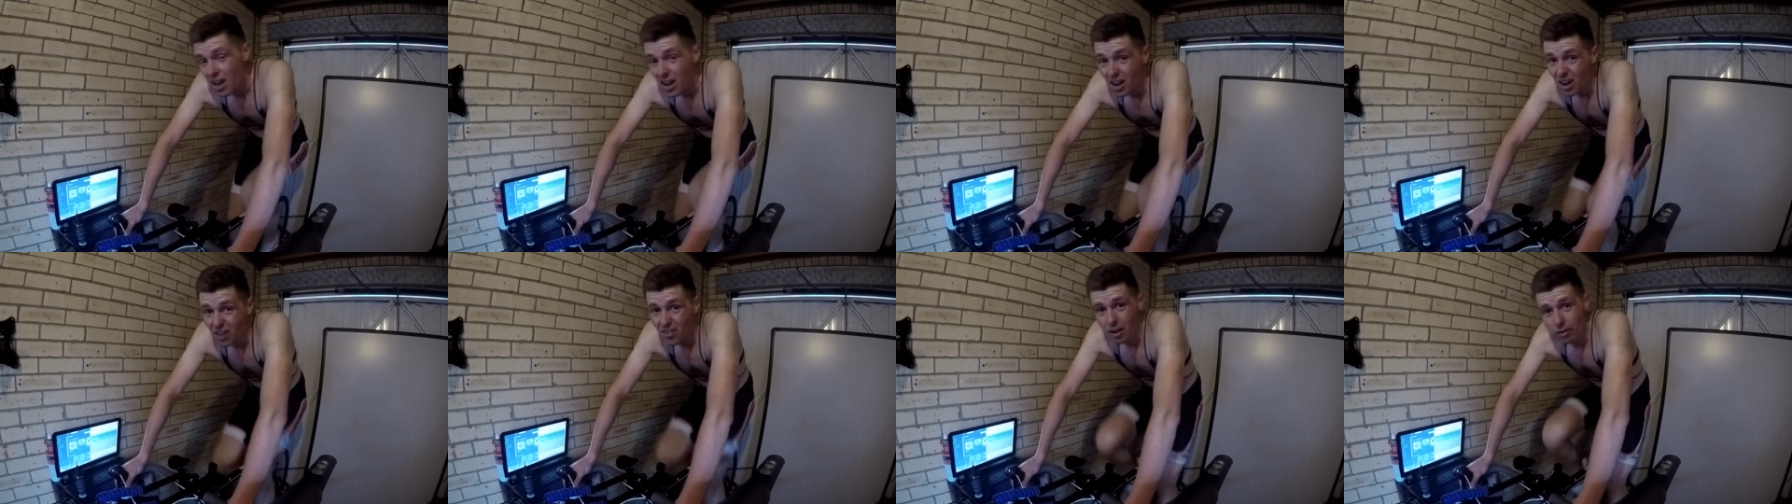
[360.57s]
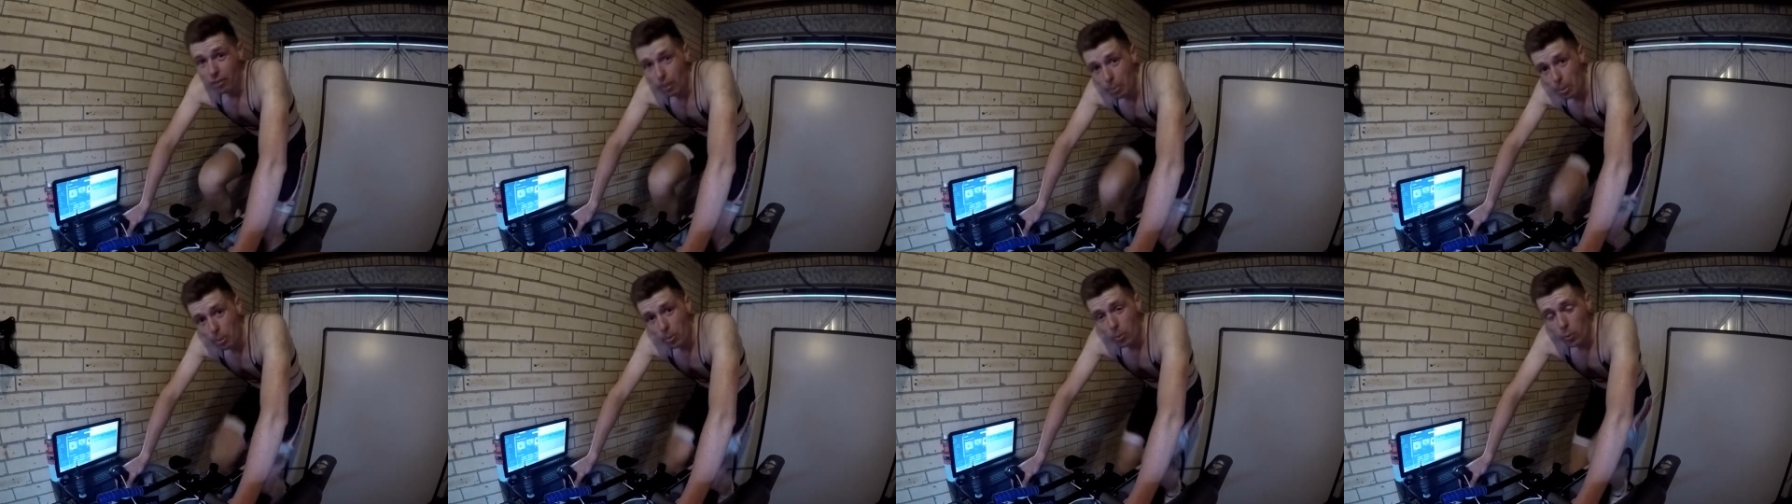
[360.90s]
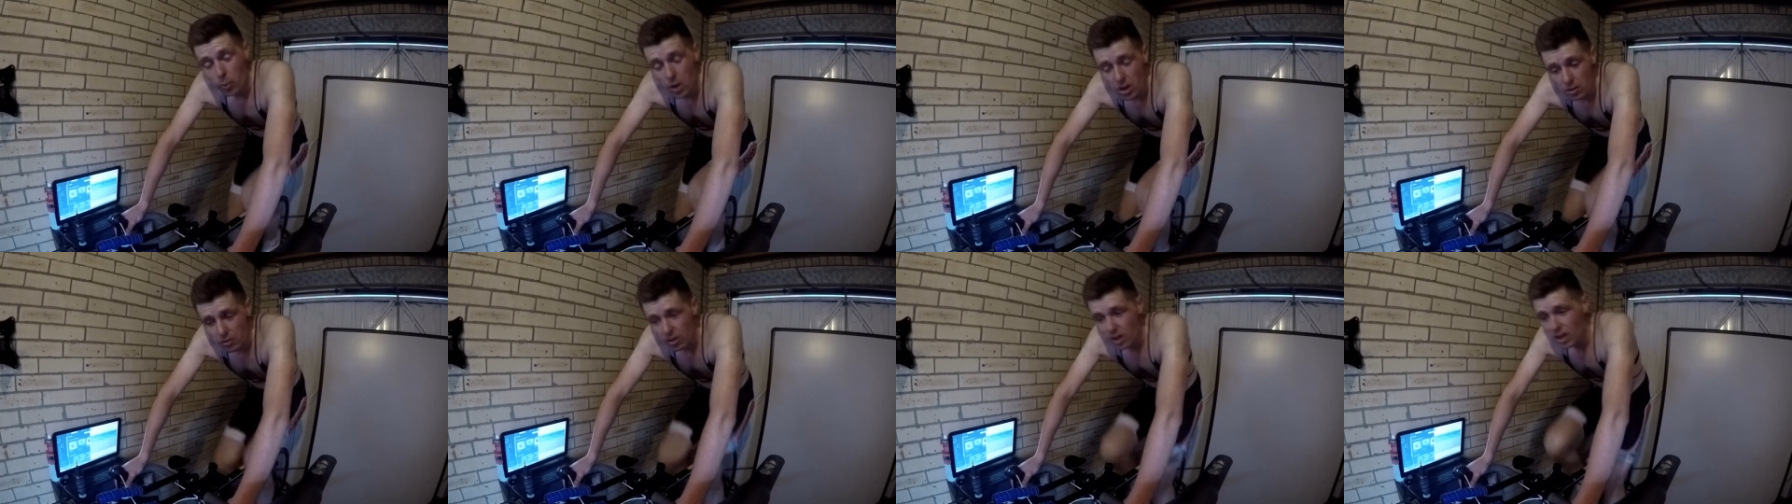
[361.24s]
And that'll wrap up the
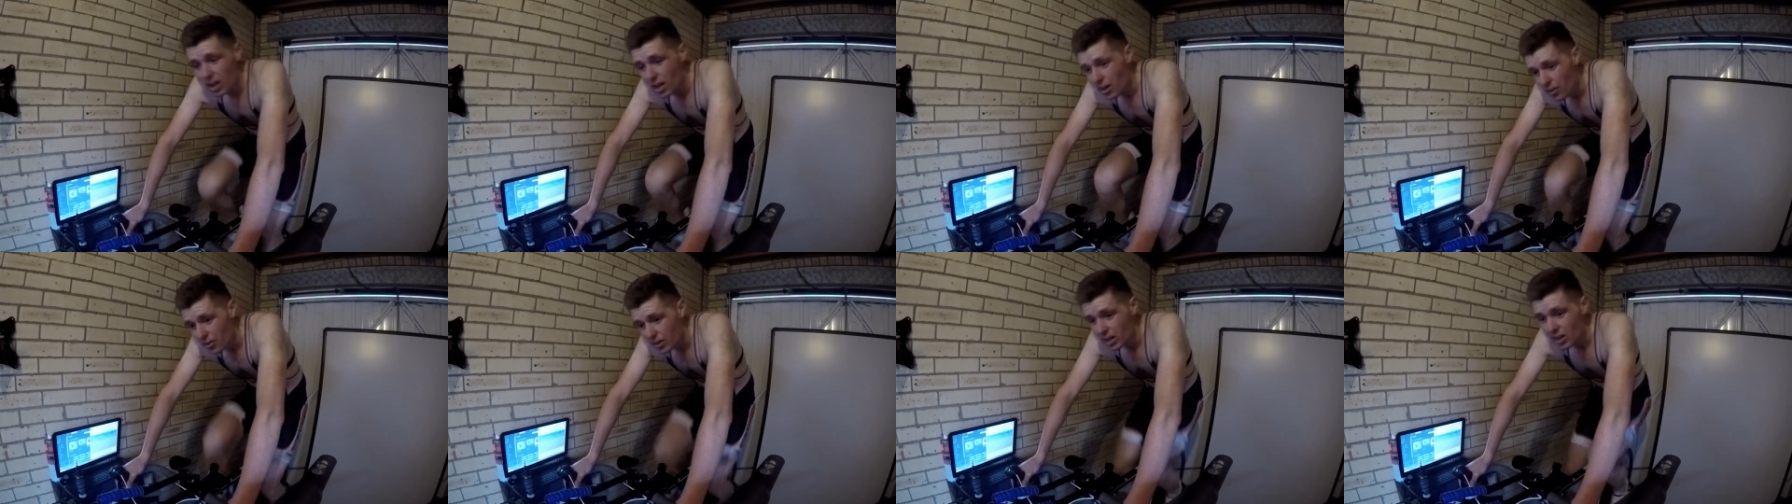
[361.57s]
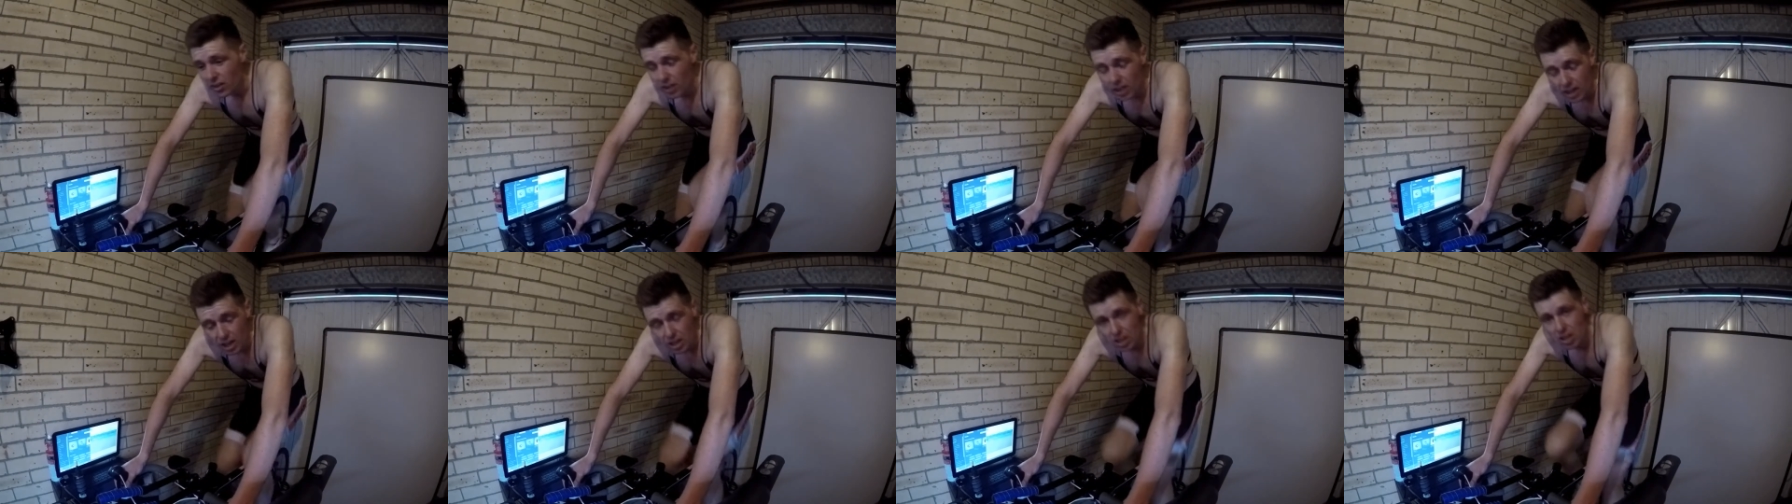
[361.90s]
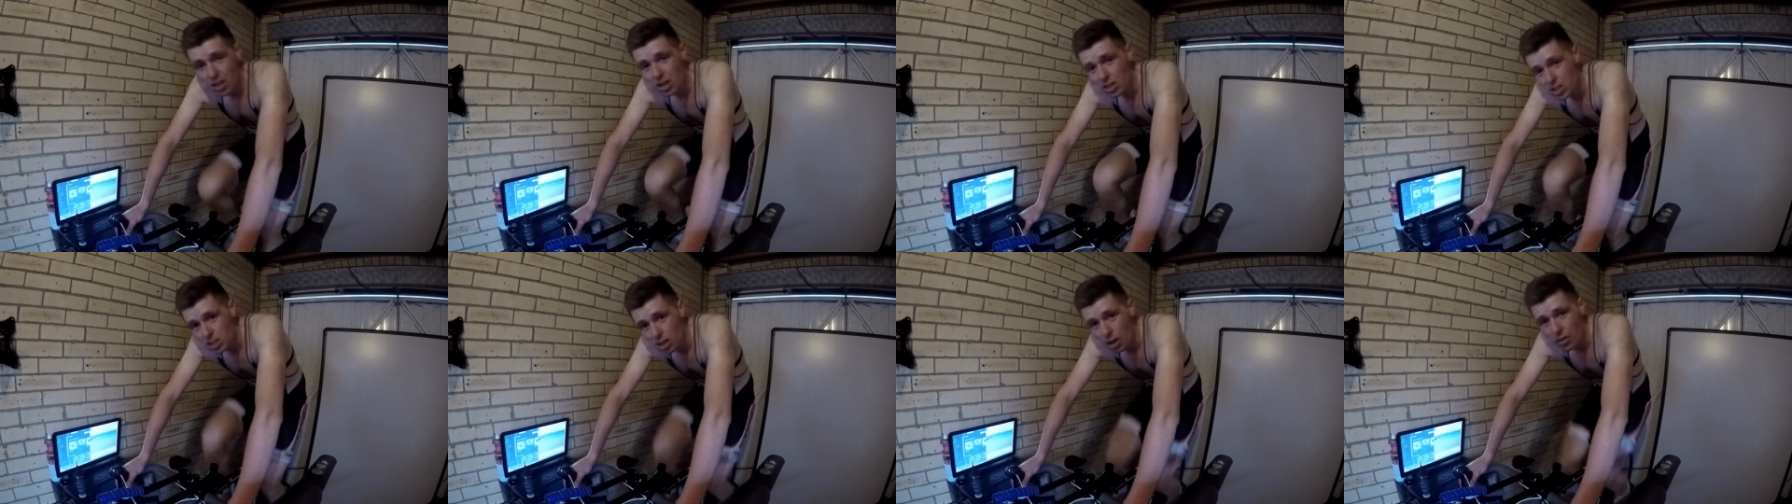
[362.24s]
week really, I think, and then I'll
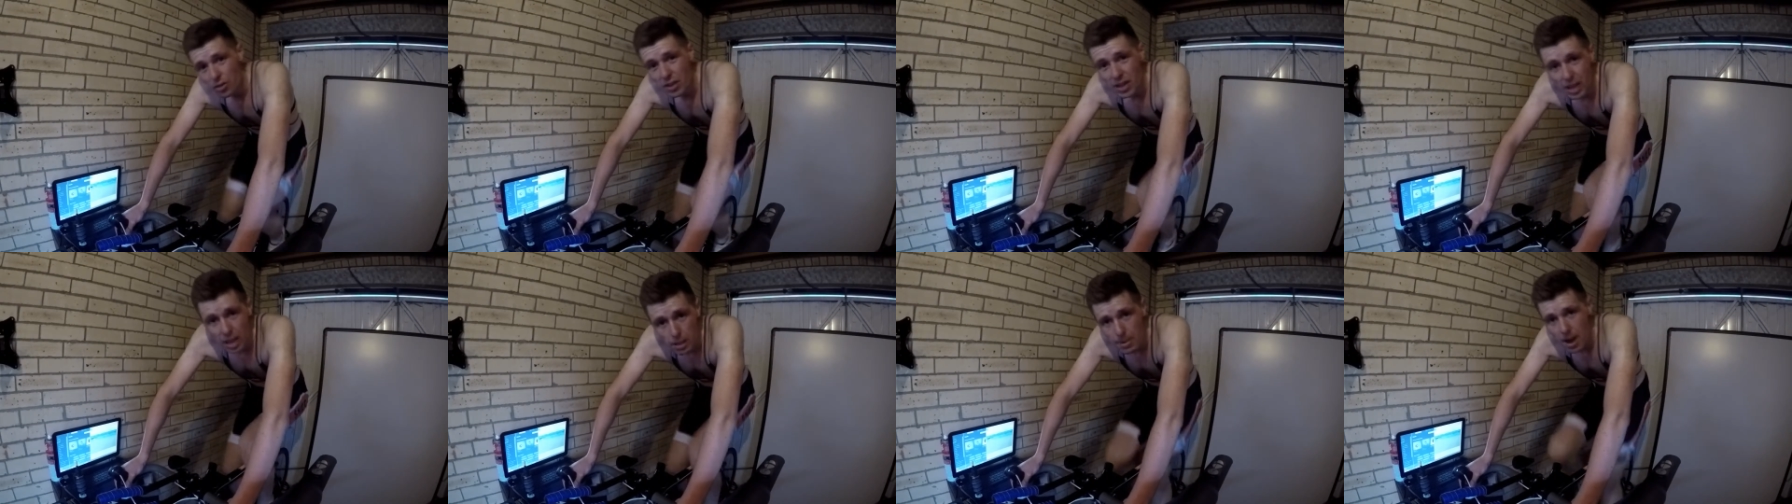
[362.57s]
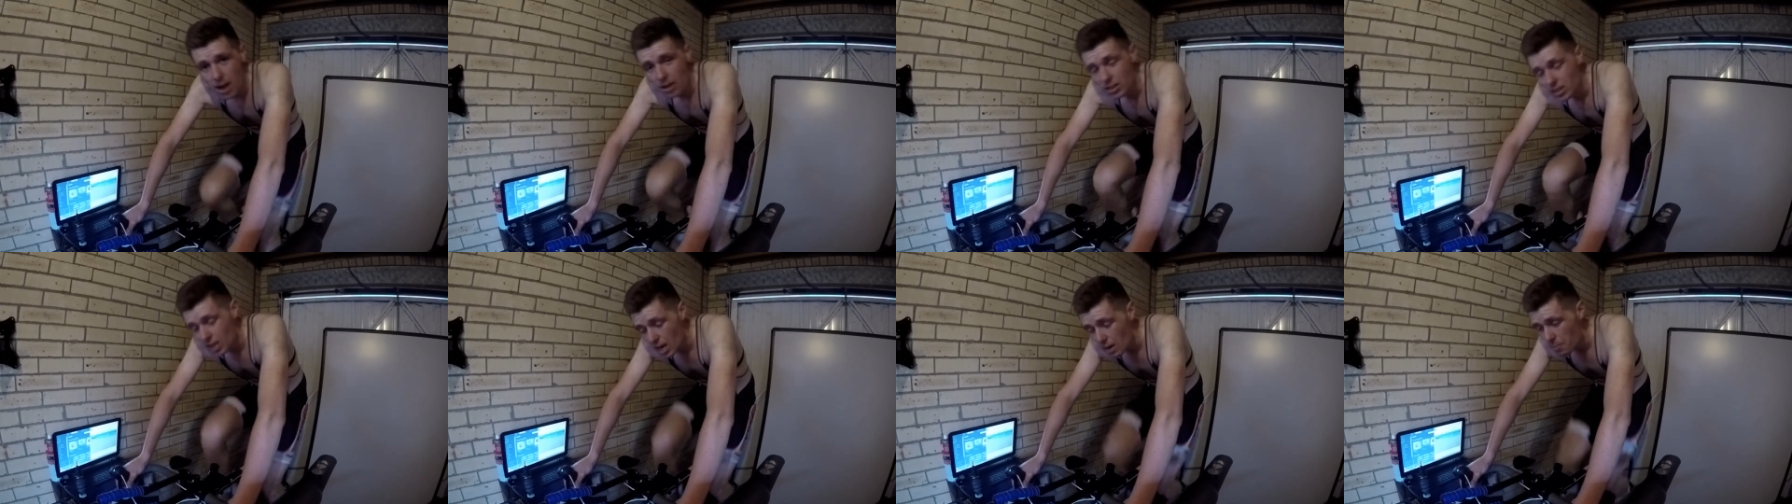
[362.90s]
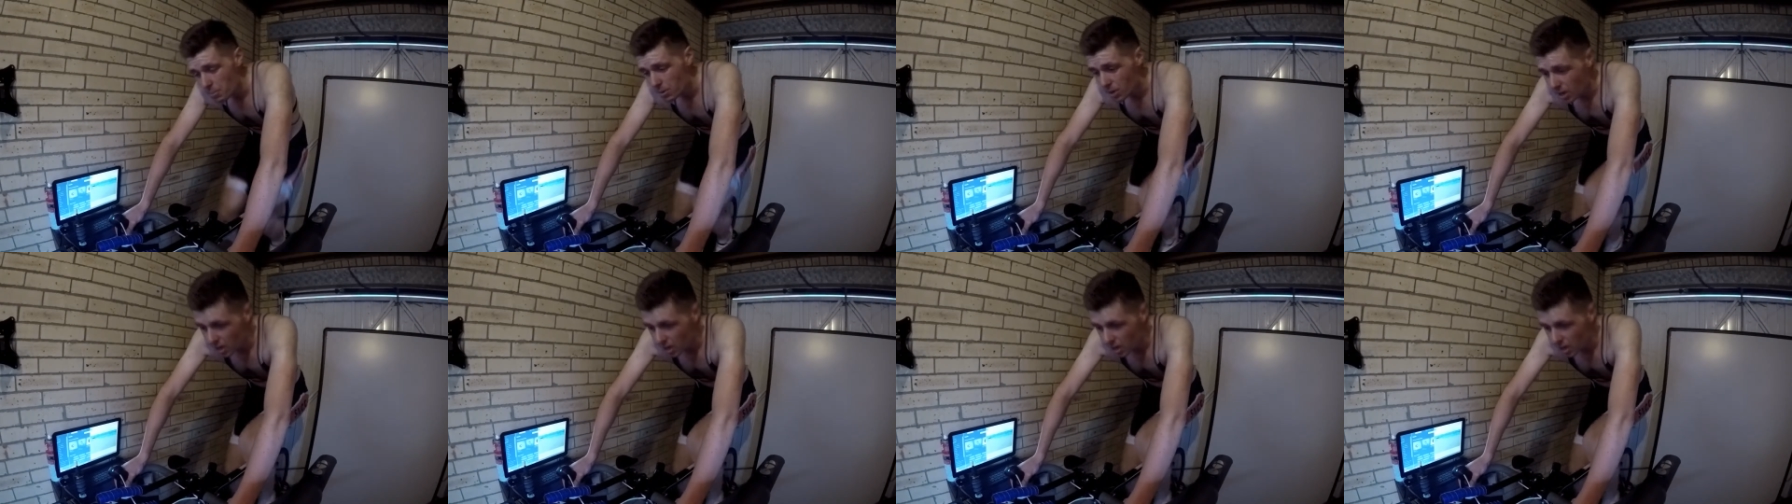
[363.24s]
start thinking about a taper,